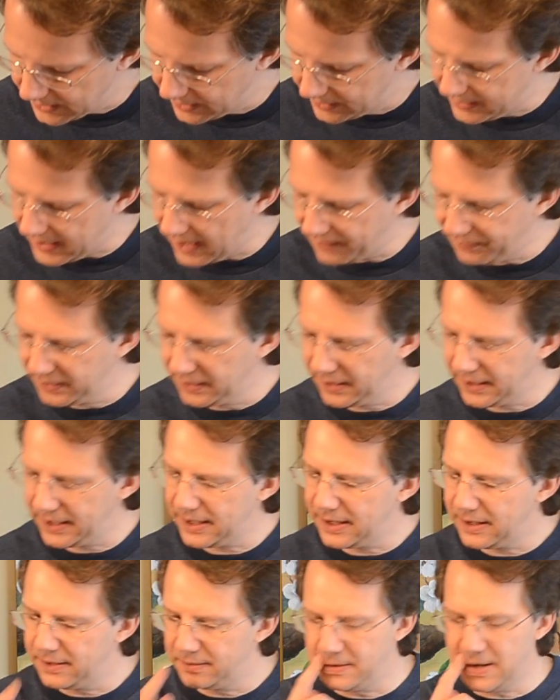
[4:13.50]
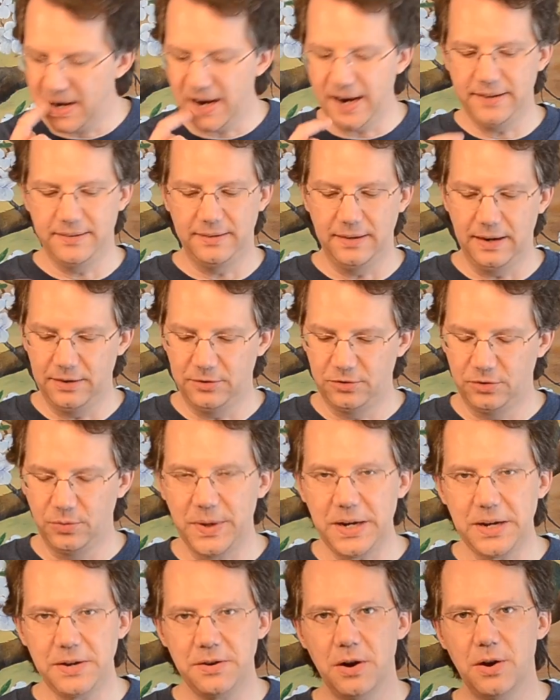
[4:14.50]
Definitely is nice. It has
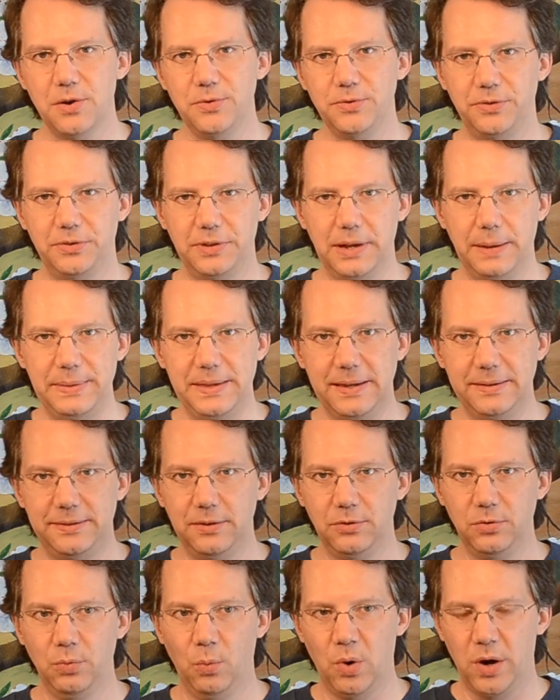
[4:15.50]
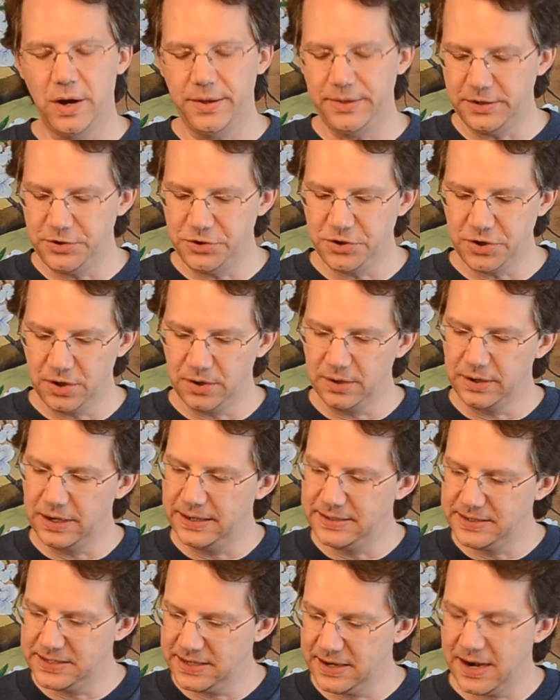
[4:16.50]
sweet notes. I mean, this is one that you're
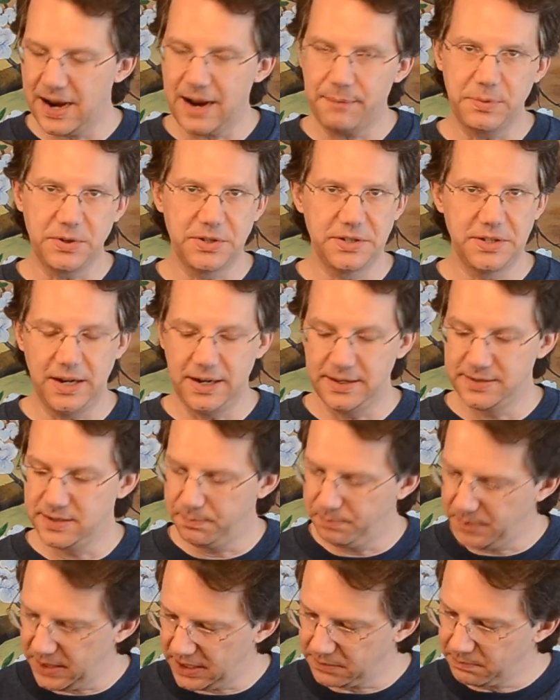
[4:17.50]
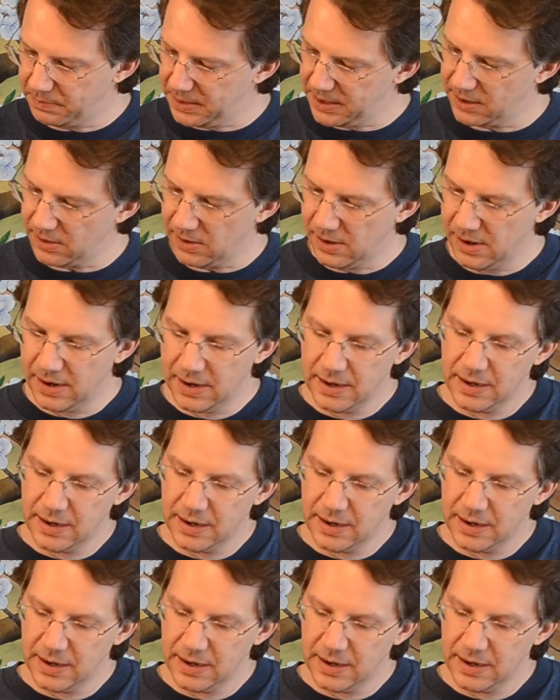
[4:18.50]
at 10.5%. It's a big beer.